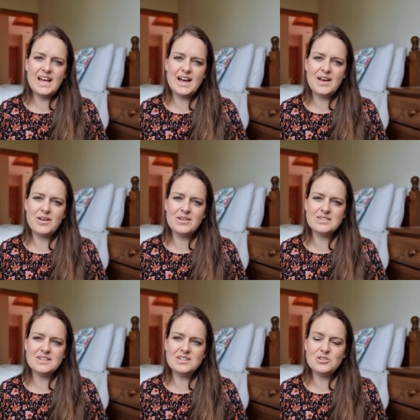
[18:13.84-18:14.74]

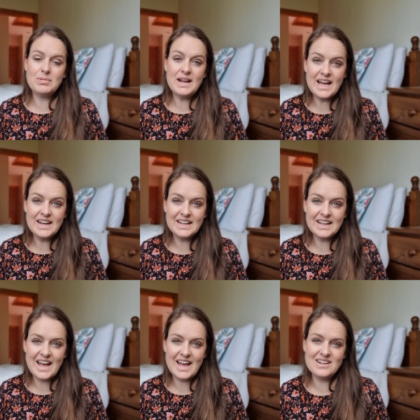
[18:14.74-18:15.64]
and in your
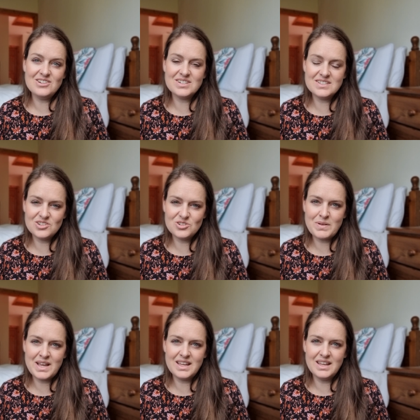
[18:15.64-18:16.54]
planning and your decision
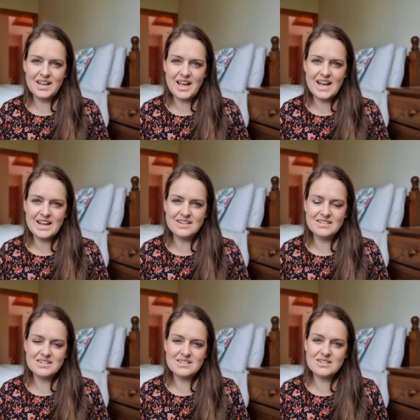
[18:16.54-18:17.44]
making
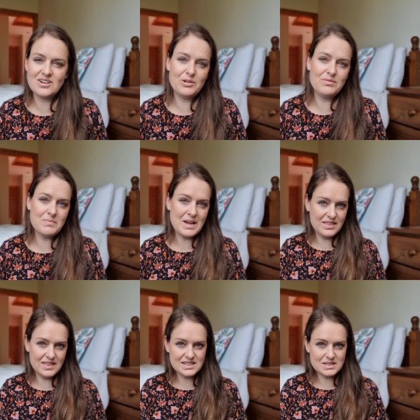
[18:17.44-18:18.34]
and hopefully
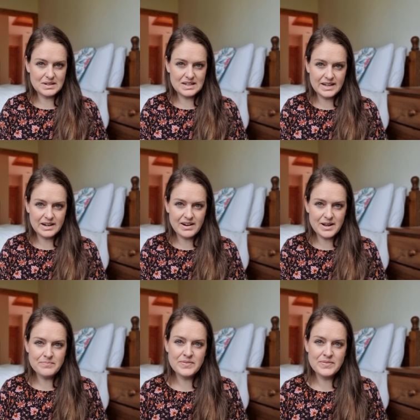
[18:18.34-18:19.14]
made things a bit clearer.